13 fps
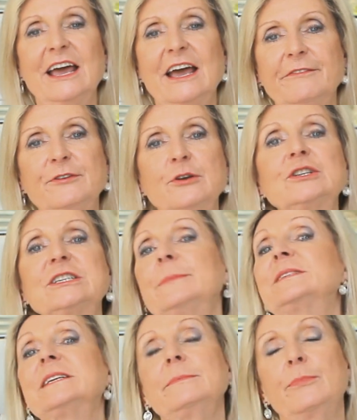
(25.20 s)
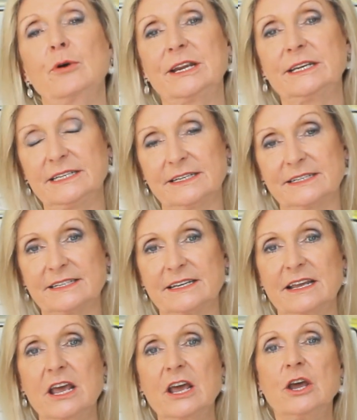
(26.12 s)
A few tips and pointers.
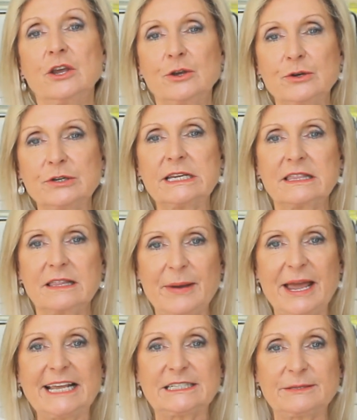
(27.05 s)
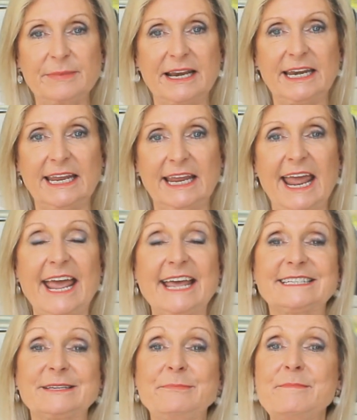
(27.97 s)
Using the bank's money
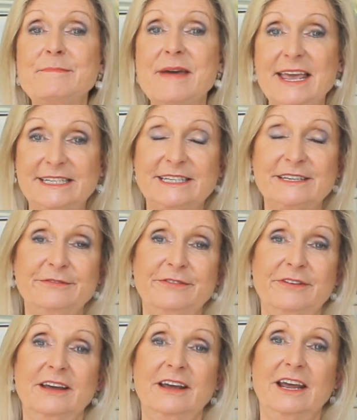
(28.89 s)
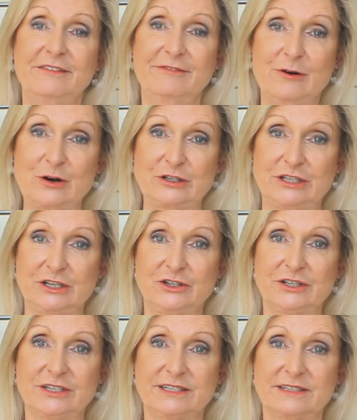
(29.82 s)
has massive
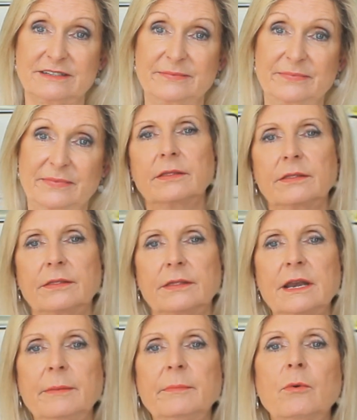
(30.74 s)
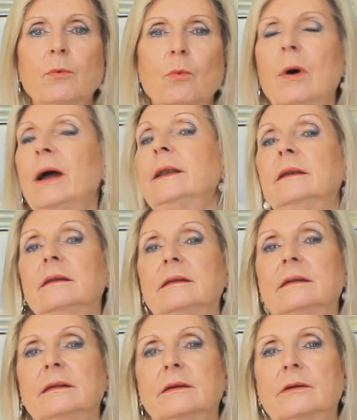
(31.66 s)
advantages. The number
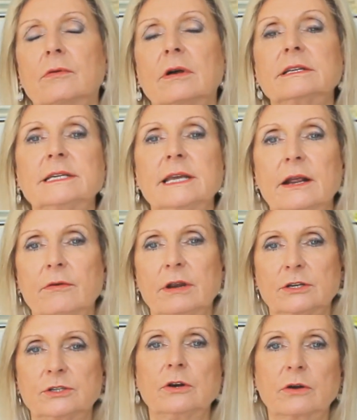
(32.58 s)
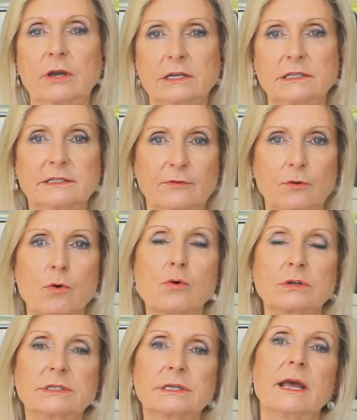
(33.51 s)
one criteria to look at is, of
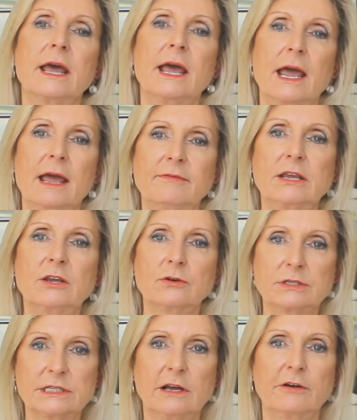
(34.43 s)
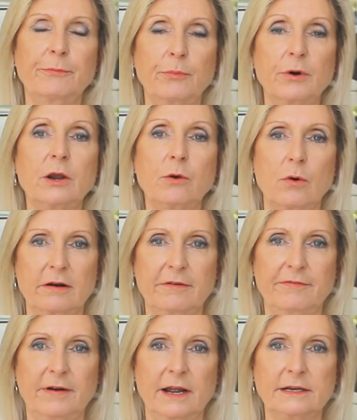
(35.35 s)
course, having yourself
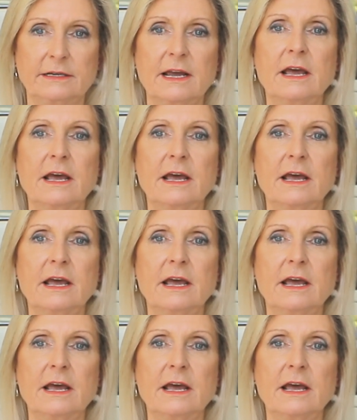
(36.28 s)
pre-qualified.